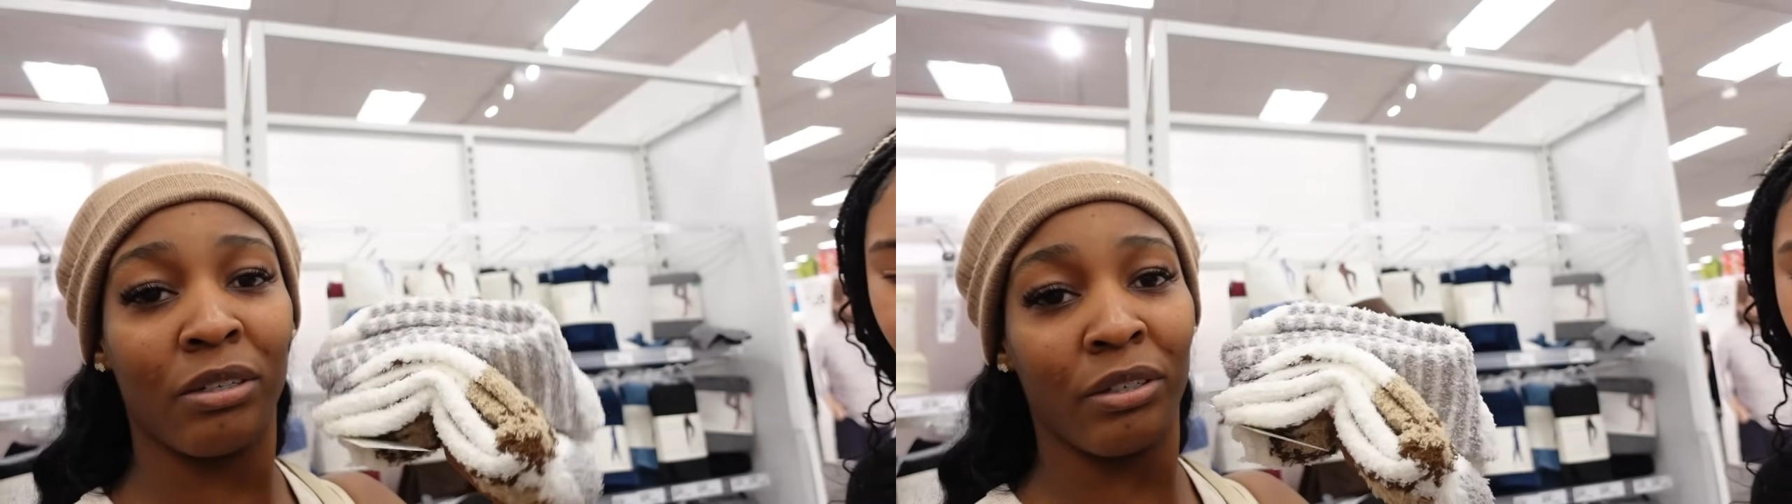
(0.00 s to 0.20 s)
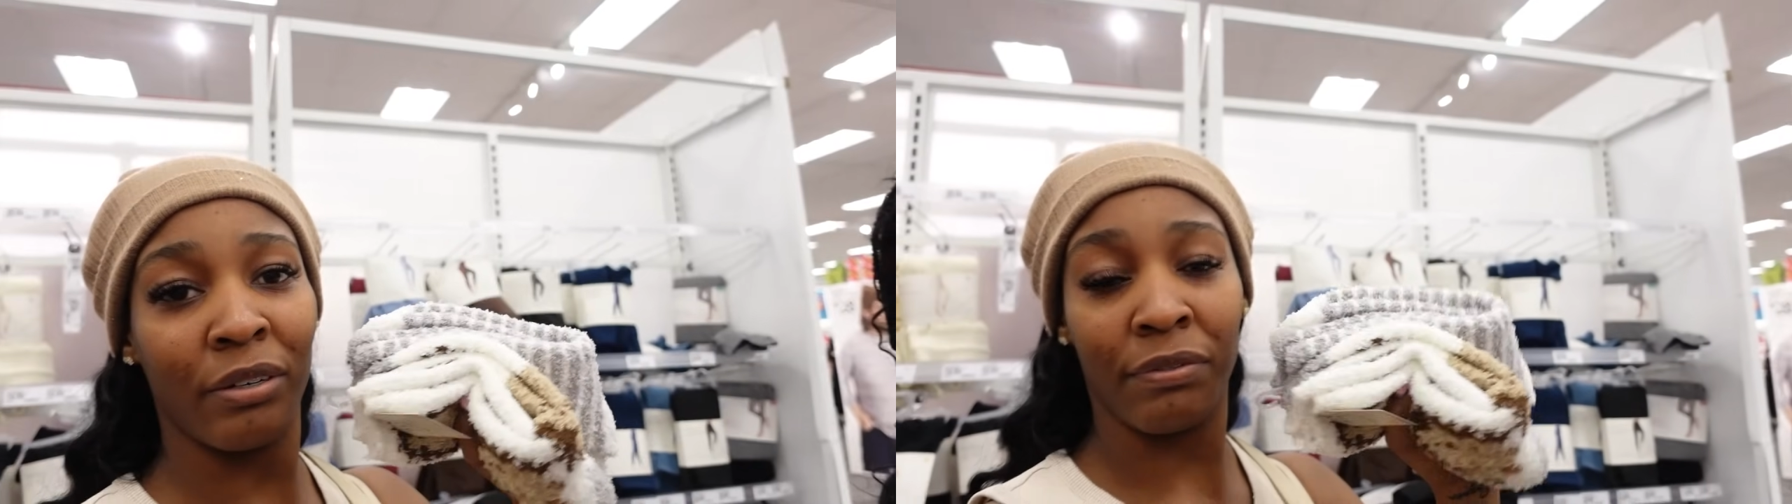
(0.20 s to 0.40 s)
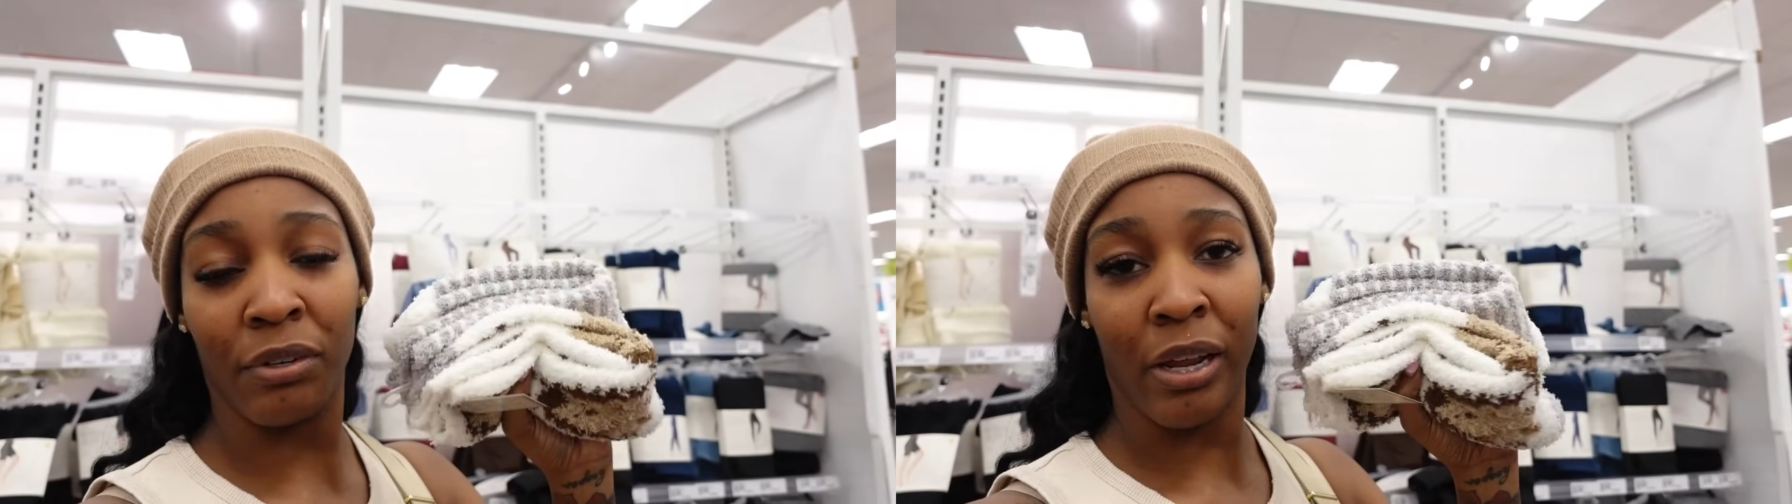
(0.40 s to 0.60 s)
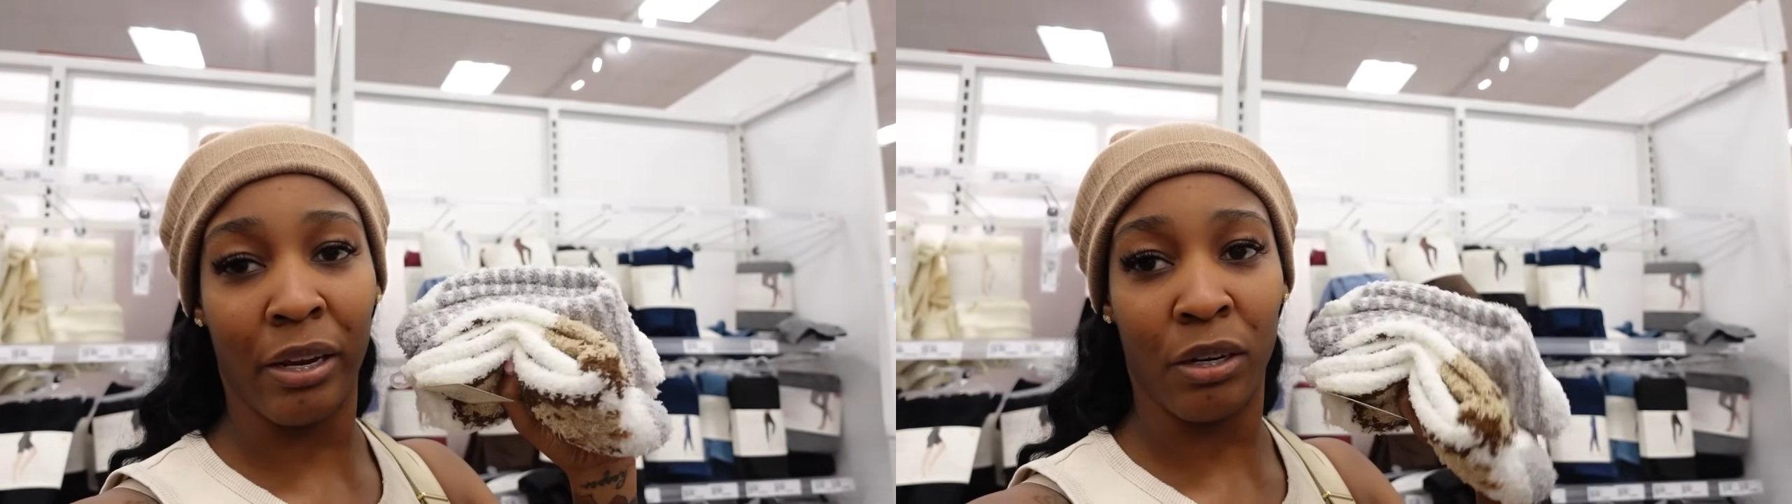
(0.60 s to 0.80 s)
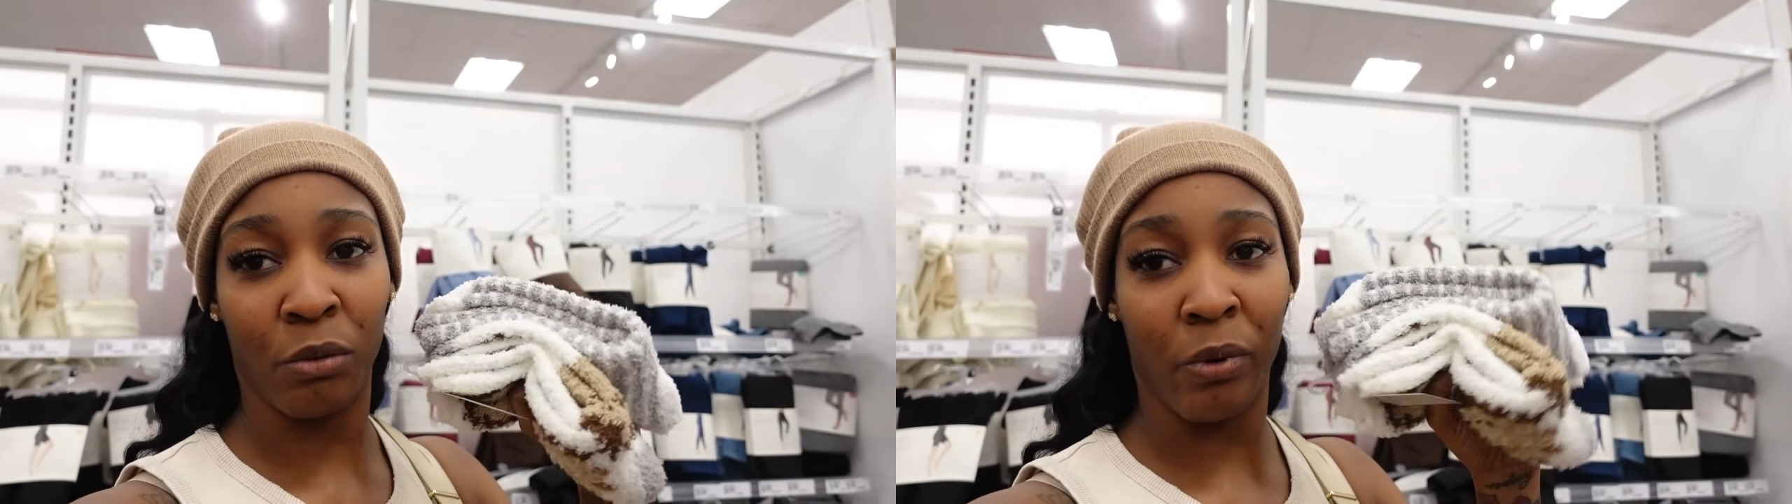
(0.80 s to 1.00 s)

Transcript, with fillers: literally feel like you're